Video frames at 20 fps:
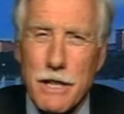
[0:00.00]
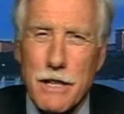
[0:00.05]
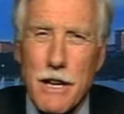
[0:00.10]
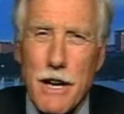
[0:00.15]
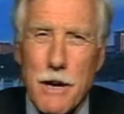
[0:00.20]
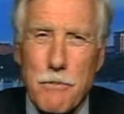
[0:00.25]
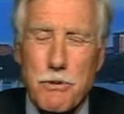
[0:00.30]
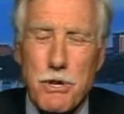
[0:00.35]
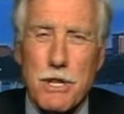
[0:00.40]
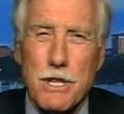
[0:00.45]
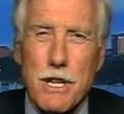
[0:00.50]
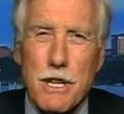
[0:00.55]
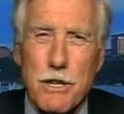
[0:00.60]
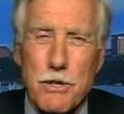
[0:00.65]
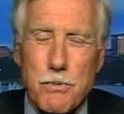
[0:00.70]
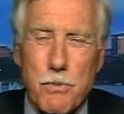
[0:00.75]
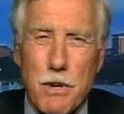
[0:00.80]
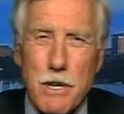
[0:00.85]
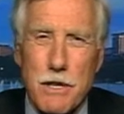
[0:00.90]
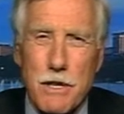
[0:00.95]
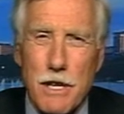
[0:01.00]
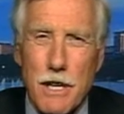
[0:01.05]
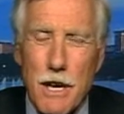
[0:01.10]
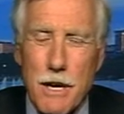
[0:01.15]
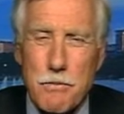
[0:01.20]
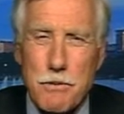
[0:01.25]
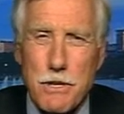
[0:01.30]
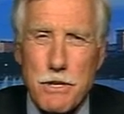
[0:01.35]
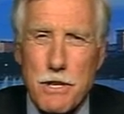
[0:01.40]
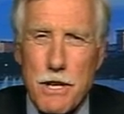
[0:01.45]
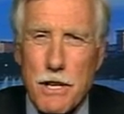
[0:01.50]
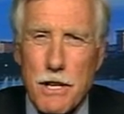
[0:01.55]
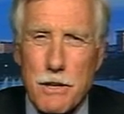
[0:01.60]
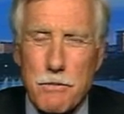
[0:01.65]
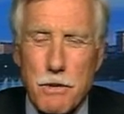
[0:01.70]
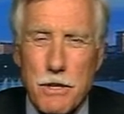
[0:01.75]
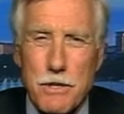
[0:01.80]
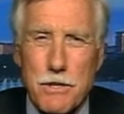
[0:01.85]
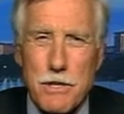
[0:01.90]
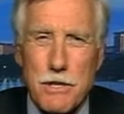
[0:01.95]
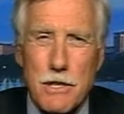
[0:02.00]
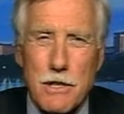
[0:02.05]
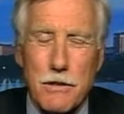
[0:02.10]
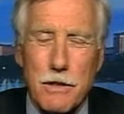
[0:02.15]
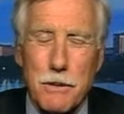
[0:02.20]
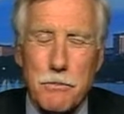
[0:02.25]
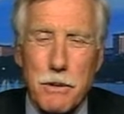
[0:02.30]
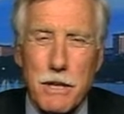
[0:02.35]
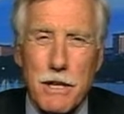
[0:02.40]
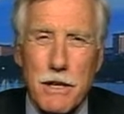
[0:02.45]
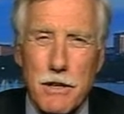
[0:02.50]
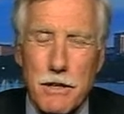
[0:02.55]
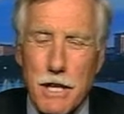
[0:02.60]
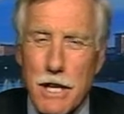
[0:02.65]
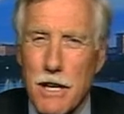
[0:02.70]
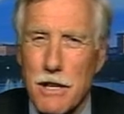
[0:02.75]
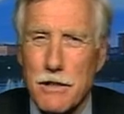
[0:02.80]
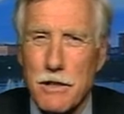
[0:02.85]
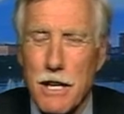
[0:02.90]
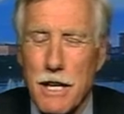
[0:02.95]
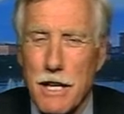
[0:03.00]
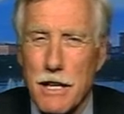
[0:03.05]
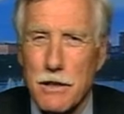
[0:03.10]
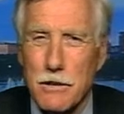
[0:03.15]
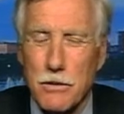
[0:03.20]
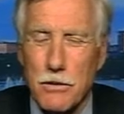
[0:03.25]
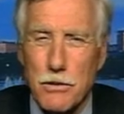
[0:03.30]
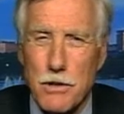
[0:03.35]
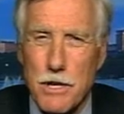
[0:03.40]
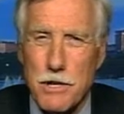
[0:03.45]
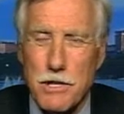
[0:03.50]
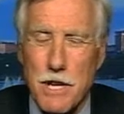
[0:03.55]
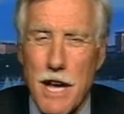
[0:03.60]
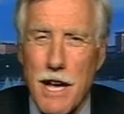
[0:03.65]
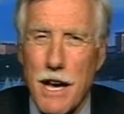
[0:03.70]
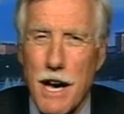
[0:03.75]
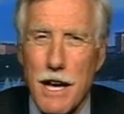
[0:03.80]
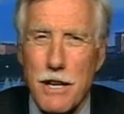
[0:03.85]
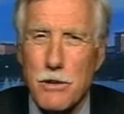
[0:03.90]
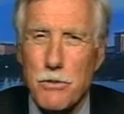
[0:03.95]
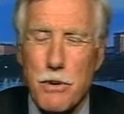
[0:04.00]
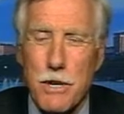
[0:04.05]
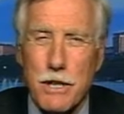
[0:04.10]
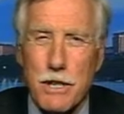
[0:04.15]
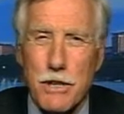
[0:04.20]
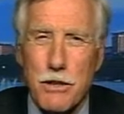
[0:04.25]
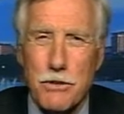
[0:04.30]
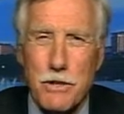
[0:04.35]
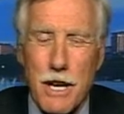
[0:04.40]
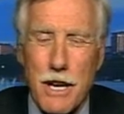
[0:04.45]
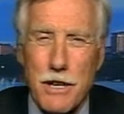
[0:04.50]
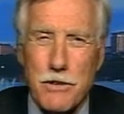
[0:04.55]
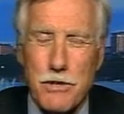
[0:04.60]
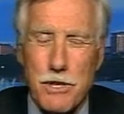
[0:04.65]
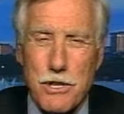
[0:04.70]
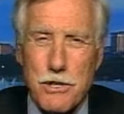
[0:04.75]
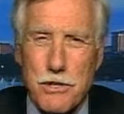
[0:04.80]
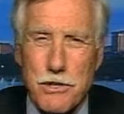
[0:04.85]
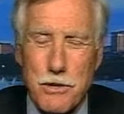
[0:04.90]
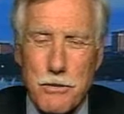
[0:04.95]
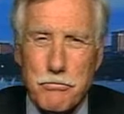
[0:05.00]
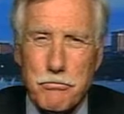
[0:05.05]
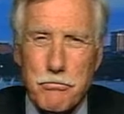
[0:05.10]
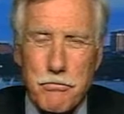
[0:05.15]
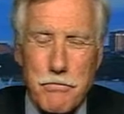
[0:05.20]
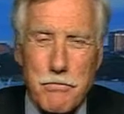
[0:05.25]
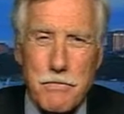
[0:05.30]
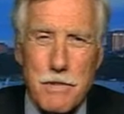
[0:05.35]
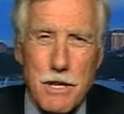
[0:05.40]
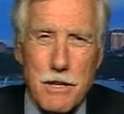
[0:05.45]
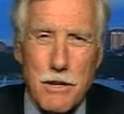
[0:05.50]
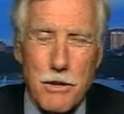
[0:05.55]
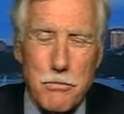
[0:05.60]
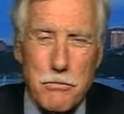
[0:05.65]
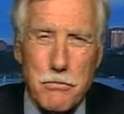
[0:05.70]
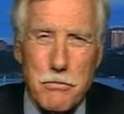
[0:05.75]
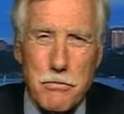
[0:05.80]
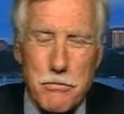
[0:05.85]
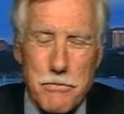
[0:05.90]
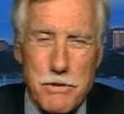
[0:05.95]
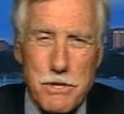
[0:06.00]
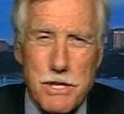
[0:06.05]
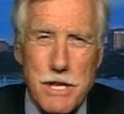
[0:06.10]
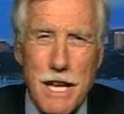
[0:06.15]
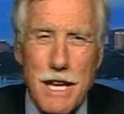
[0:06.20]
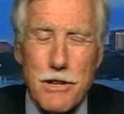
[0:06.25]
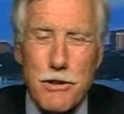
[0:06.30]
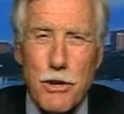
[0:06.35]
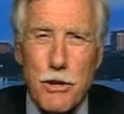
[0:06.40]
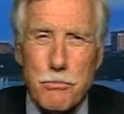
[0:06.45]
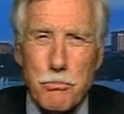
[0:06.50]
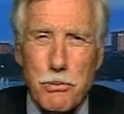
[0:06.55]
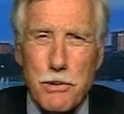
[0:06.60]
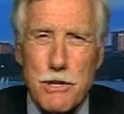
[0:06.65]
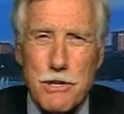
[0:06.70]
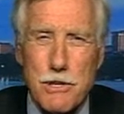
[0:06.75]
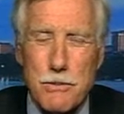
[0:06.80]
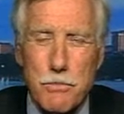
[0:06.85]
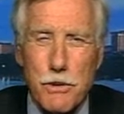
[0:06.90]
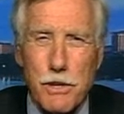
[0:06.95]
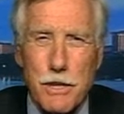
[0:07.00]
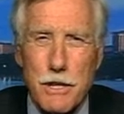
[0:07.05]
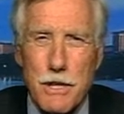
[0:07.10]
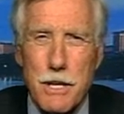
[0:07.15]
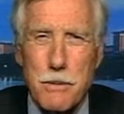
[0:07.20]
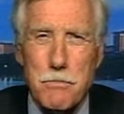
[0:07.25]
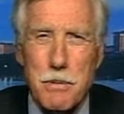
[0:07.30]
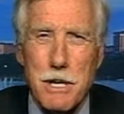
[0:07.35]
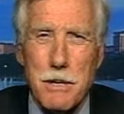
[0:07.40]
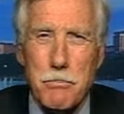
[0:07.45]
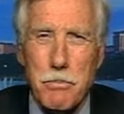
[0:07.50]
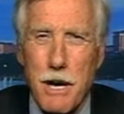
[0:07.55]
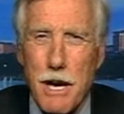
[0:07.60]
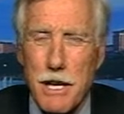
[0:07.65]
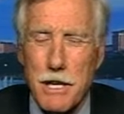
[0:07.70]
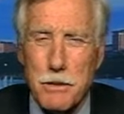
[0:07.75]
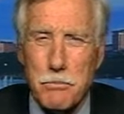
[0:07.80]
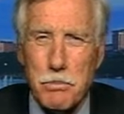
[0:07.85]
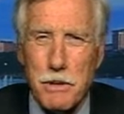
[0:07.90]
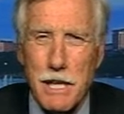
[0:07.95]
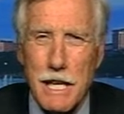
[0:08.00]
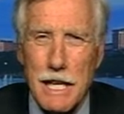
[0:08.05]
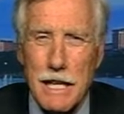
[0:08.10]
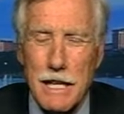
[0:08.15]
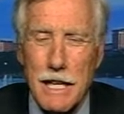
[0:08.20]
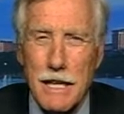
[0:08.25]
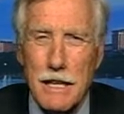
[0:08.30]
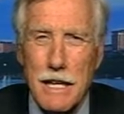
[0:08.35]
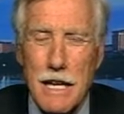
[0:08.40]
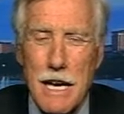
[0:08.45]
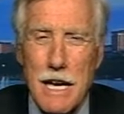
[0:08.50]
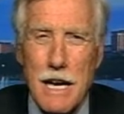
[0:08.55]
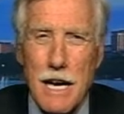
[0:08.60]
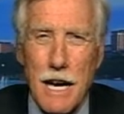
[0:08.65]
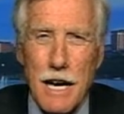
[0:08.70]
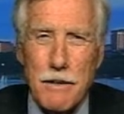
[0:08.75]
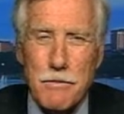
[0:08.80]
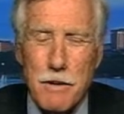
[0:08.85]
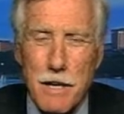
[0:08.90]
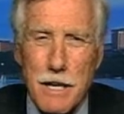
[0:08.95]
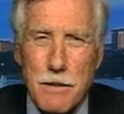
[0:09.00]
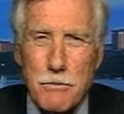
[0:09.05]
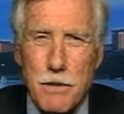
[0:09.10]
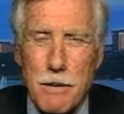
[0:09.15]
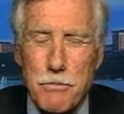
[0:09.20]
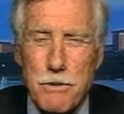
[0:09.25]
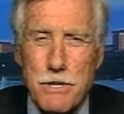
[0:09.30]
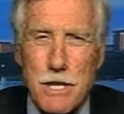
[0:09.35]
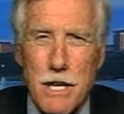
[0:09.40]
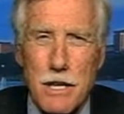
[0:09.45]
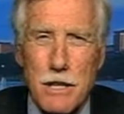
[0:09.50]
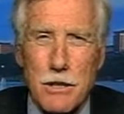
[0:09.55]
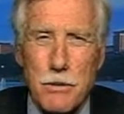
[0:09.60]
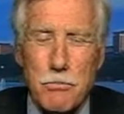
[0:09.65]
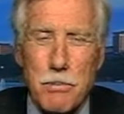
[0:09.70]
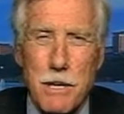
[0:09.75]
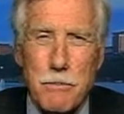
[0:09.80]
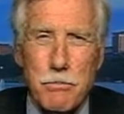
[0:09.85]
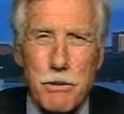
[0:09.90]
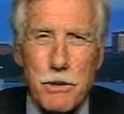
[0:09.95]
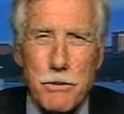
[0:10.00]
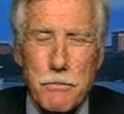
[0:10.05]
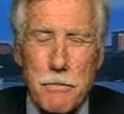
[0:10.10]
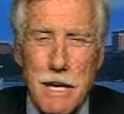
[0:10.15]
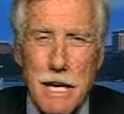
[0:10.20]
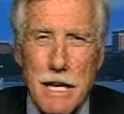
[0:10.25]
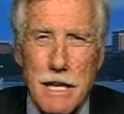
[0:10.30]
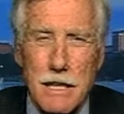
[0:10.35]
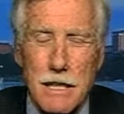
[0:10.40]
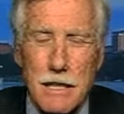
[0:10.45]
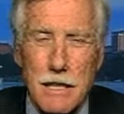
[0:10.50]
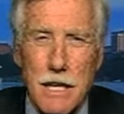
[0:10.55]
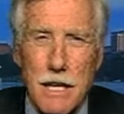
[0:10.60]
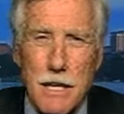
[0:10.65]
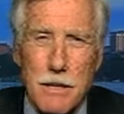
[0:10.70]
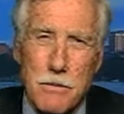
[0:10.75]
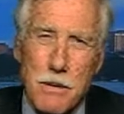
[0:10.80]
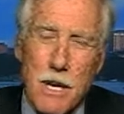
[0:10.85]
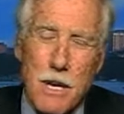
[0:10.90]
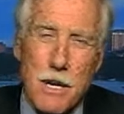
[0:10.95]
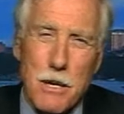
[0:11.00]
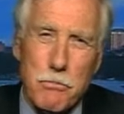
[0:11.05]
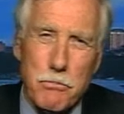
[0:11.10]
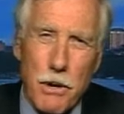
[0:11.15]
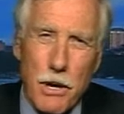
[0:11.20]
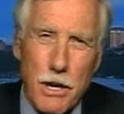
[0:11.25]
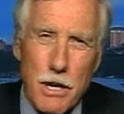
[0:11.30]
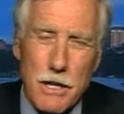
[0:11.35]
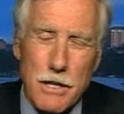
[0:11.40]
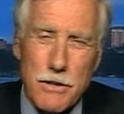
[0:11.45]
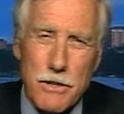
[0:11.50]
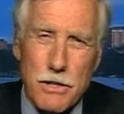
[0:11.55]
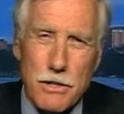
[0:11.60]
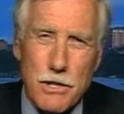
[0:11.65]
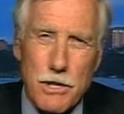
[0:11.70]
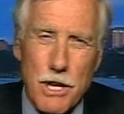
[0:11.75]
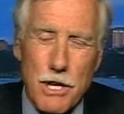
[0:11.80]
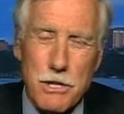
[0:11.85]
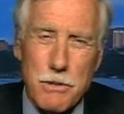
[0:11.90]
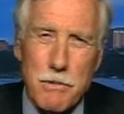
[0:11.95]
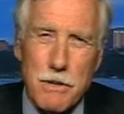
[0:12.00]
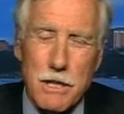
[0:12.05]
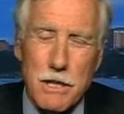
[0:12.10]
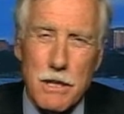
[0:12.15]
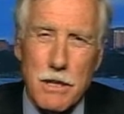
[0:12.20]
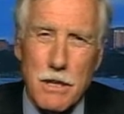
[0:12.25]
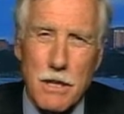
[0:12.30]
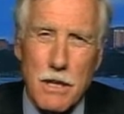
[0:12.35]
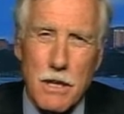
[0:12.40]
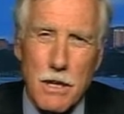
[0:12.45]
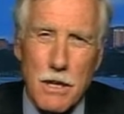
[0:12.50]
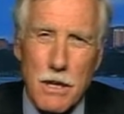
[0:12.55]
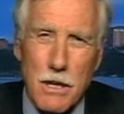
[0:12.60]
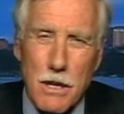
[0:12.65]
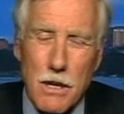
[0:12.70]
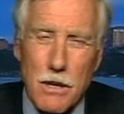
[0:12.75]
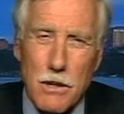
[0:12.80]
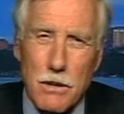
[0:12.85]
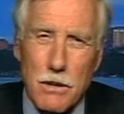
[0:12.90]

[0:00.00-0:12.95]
an option, and it's one of the options that I'm considering. But on the other hand, Chris, I don't want to go down just to, stand on principle and then be a potted plant. I'm representing the people of Maine, and yeah, but you can be a decisive vote on everything.